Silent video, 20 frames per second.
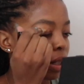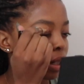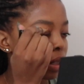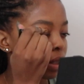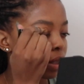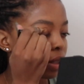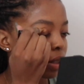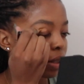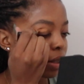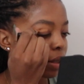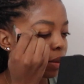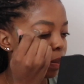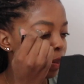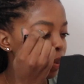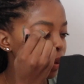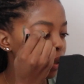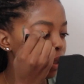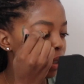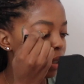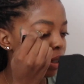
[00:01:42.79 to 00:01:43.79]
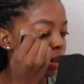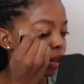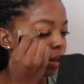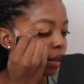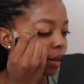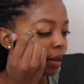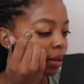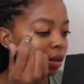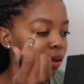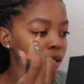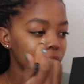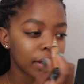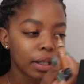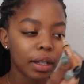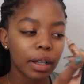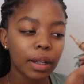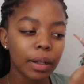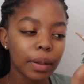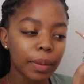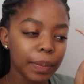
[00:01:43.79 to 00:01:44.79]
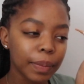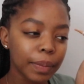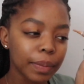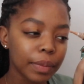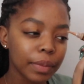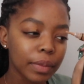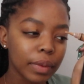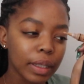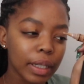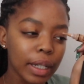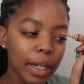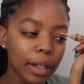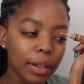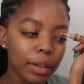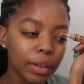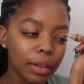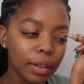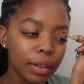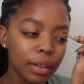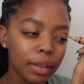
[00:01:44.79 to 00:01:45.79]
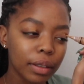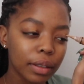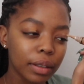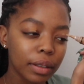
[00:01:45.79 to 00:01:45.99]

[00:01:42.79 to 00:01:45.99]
and just put it down.